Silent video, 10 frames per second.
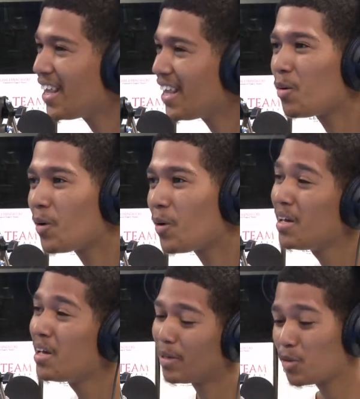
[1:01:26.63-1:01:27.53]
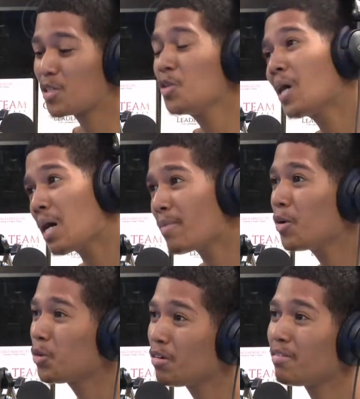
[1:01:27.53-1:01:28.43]
Yes. But to see you come out
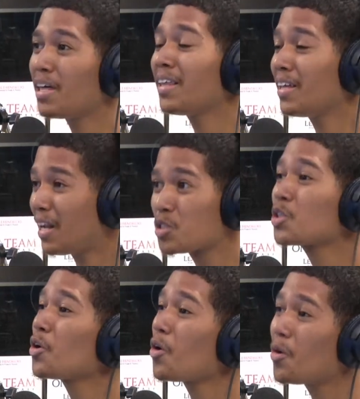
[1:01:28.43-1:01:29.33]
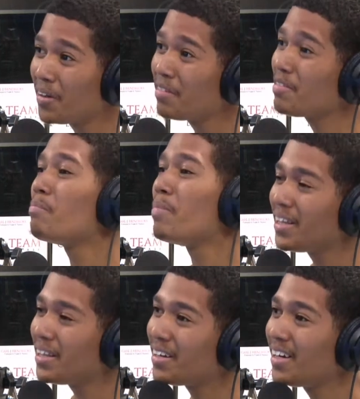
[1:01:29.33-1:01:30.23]
of that and now stronger, even better,